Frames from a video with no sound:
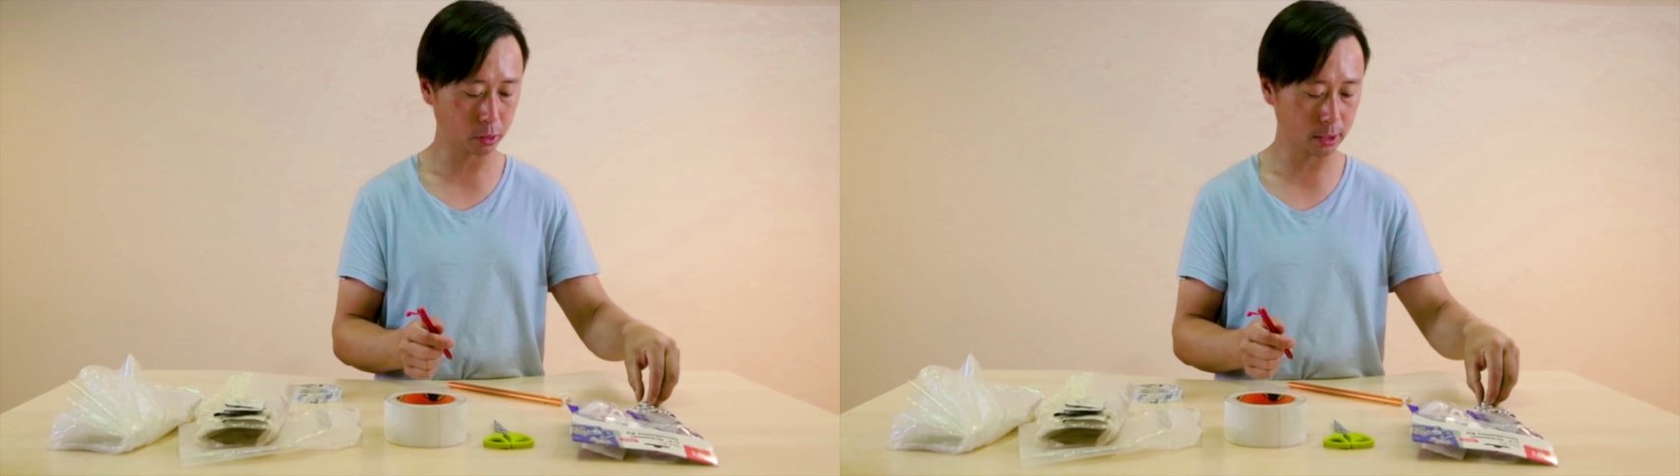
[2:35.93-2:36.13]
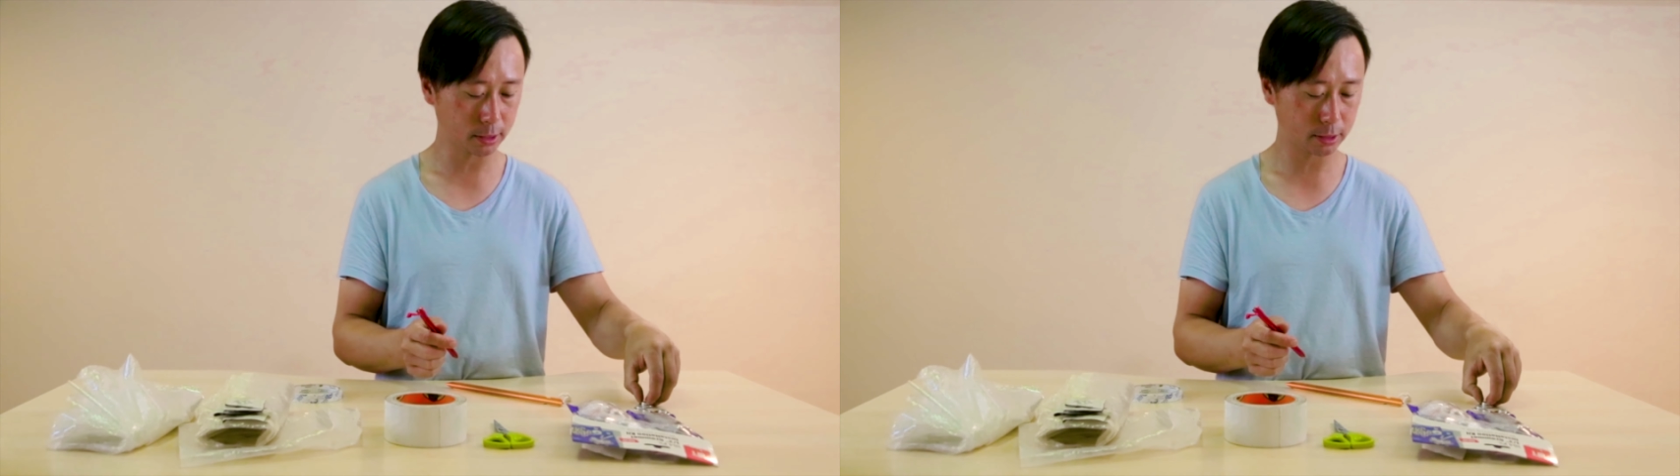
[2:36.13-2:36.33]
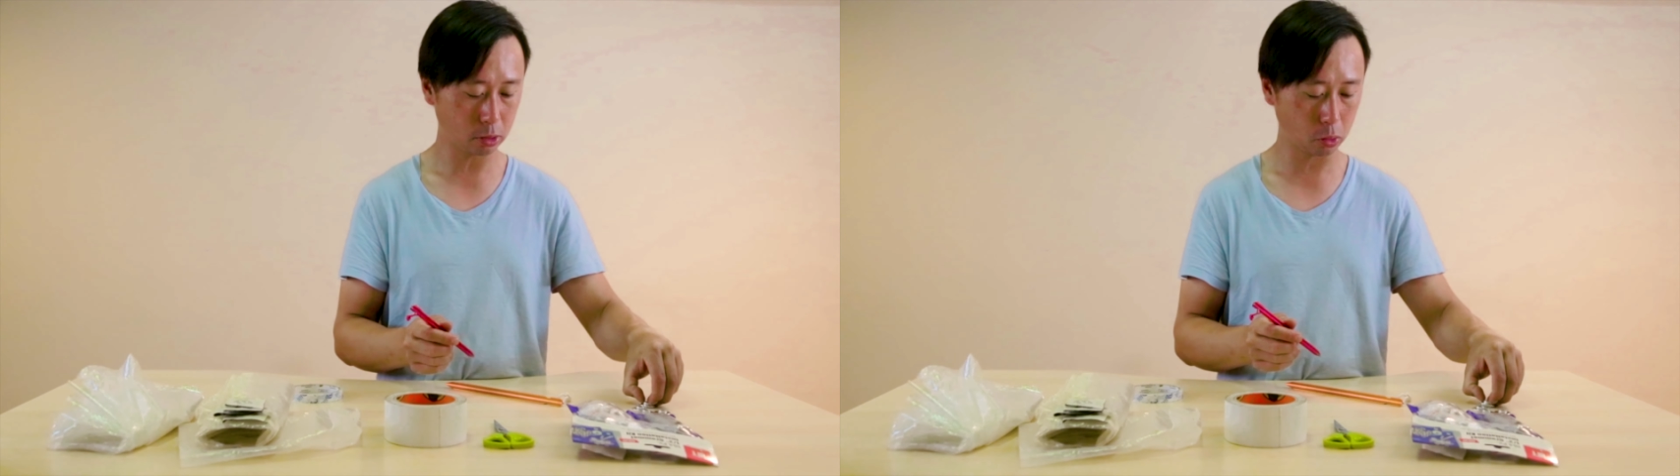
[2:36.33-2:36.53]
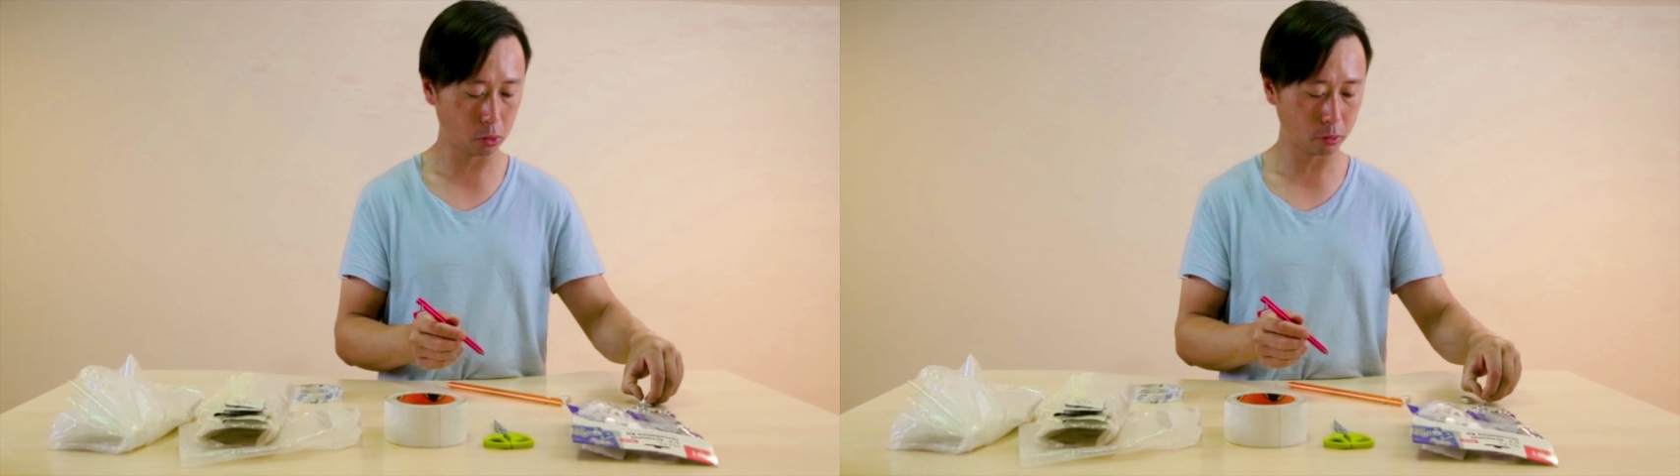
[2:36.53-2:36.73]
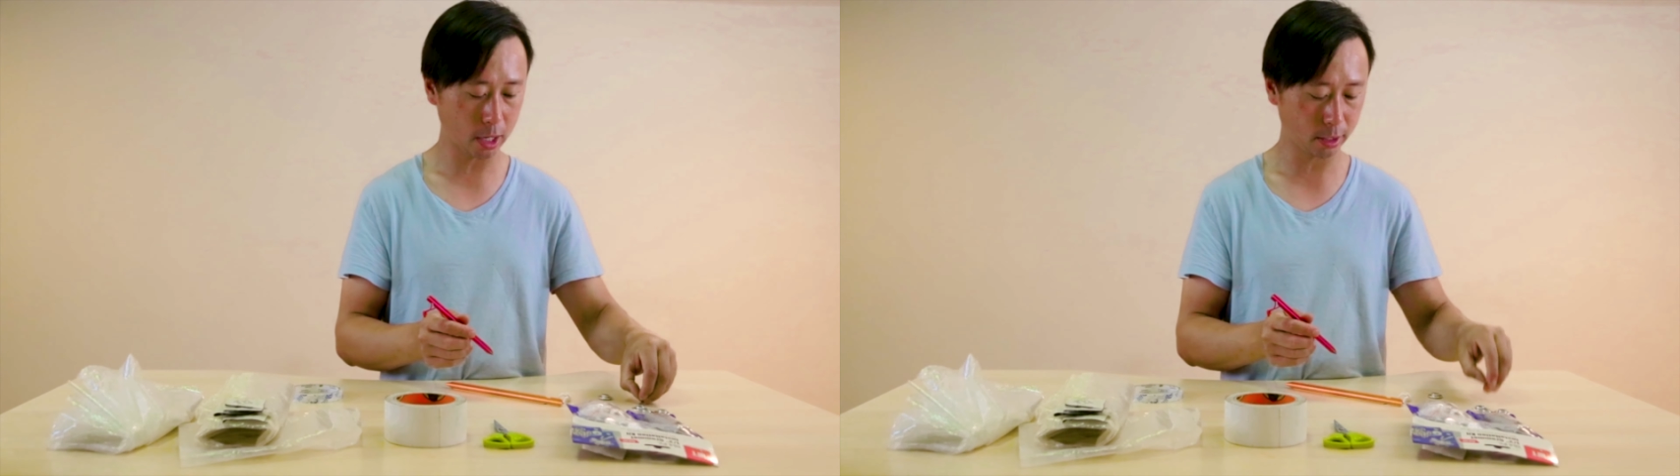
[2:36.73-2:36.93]
this
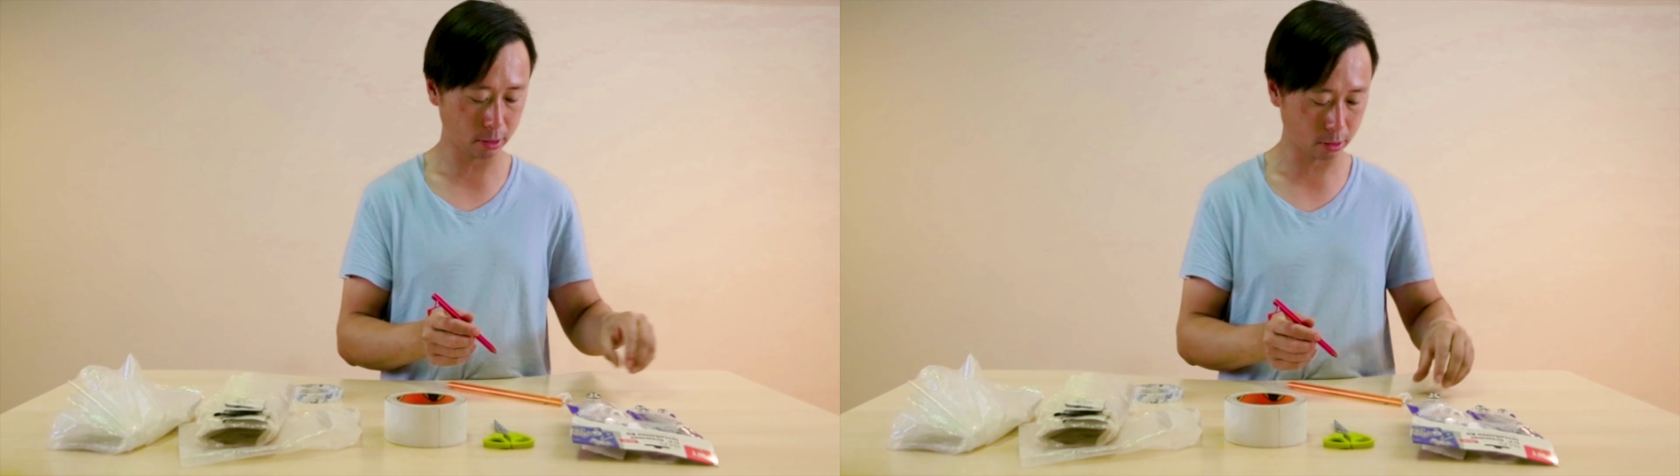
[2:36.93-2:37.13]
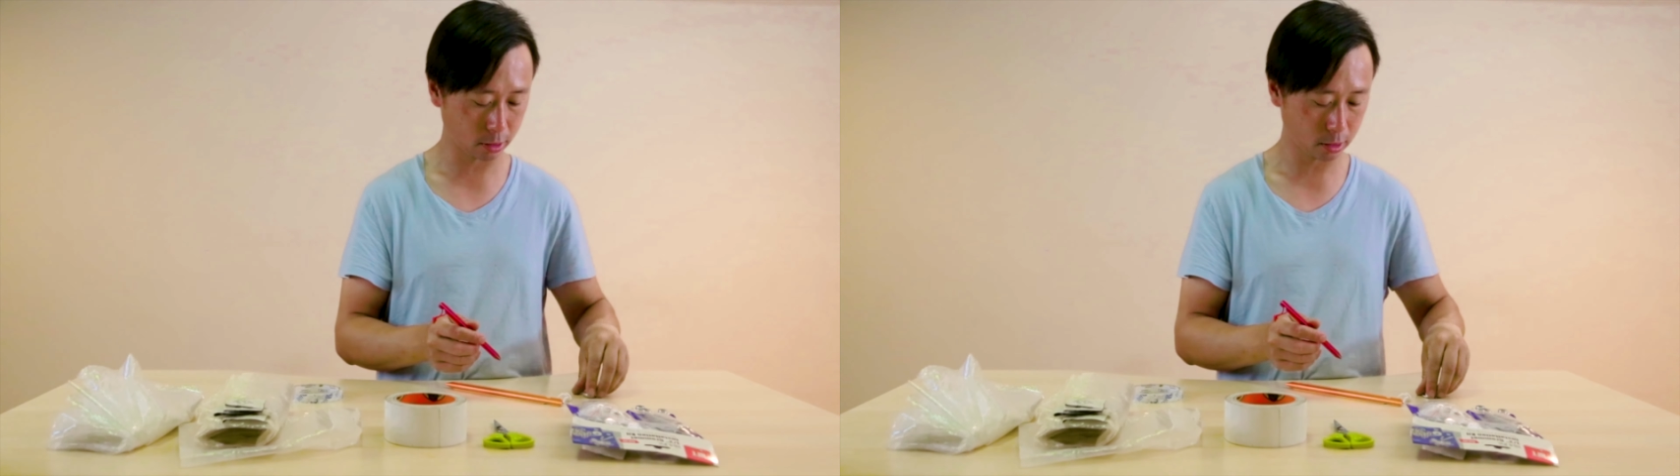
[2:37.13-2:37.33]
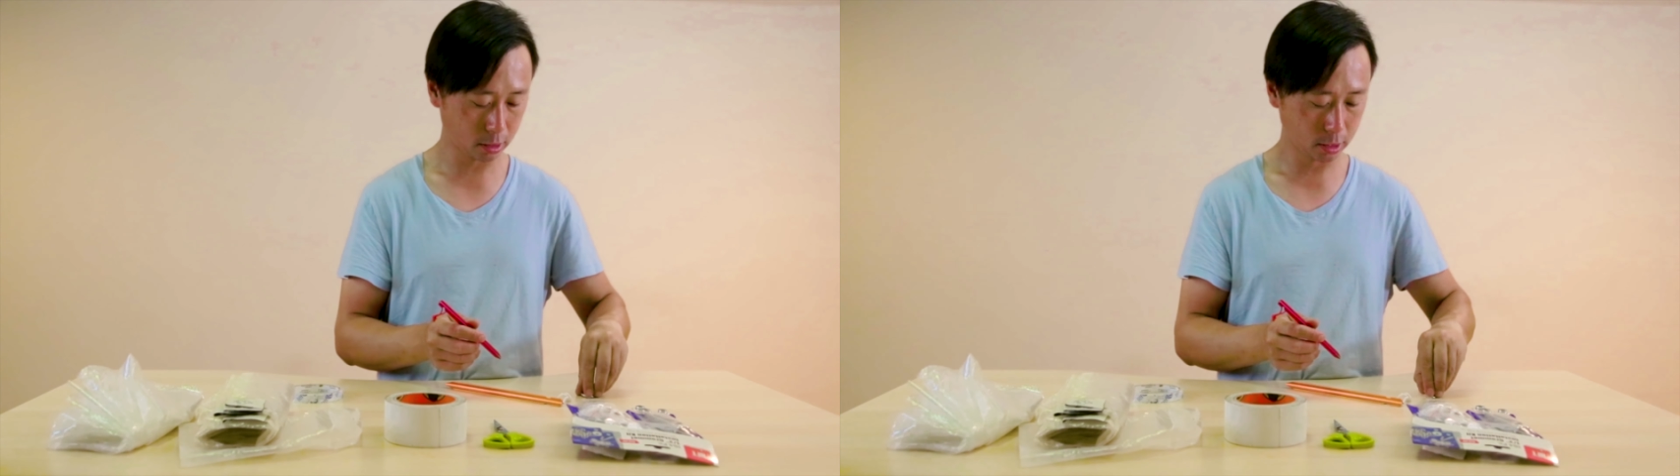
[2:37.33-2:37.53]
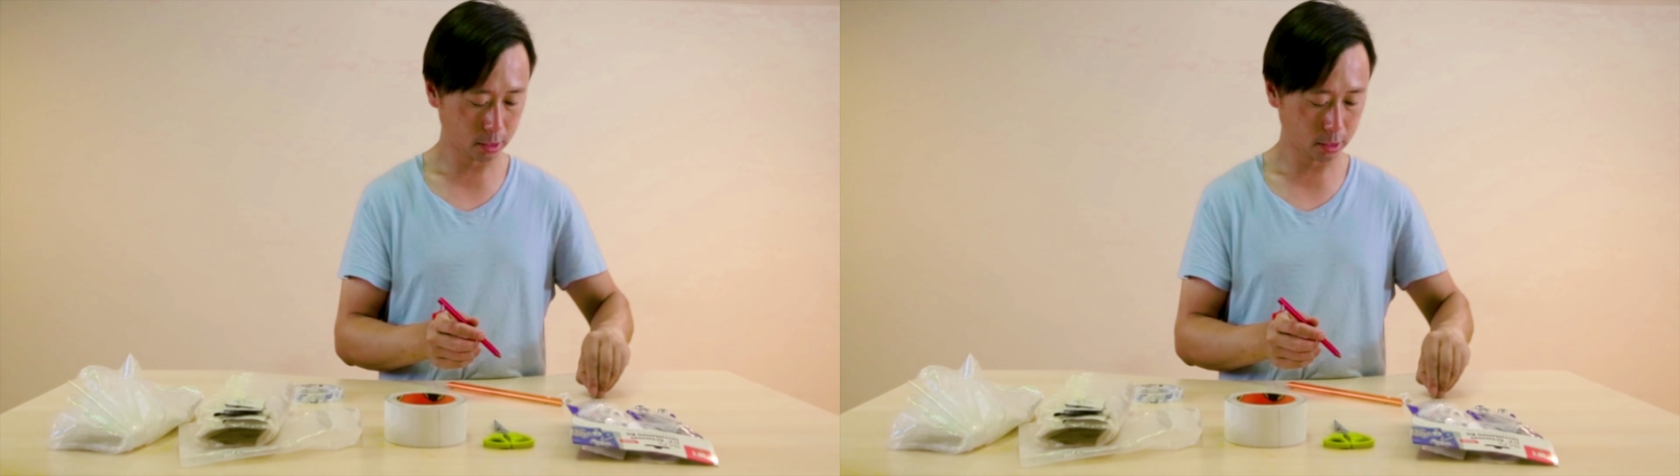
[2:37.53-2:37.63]
hole right here